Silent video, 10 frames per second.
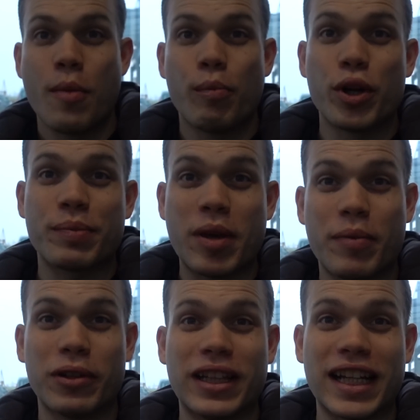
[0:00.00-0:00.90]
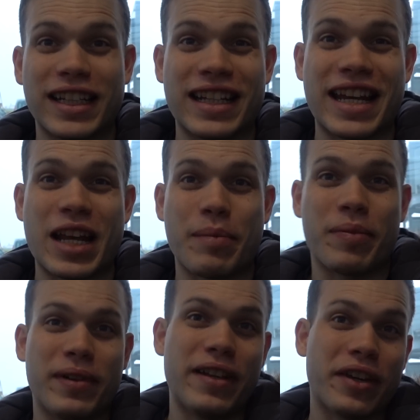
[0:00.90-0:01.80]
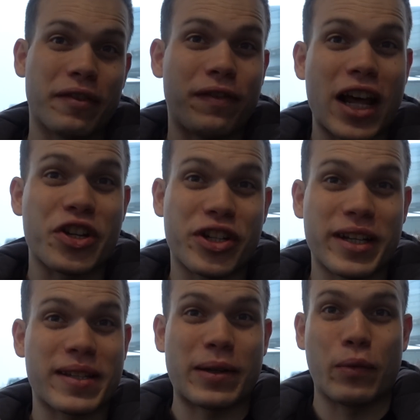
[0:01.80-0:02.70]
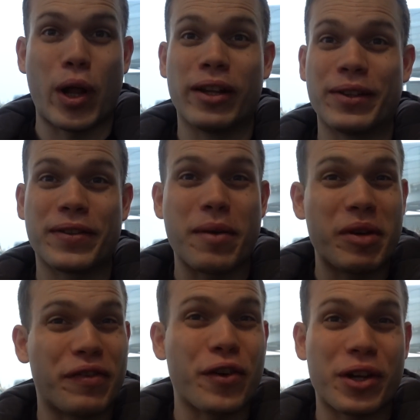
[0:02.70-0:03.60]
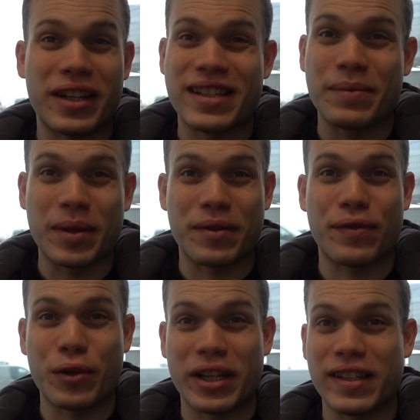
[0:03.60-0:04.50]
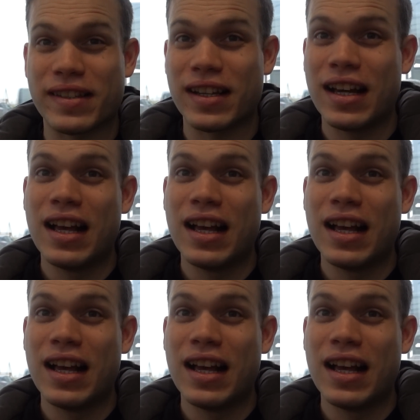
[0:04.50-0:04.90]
Most people in London end up living in flat shares well into their mid-30s, sometimes 40s,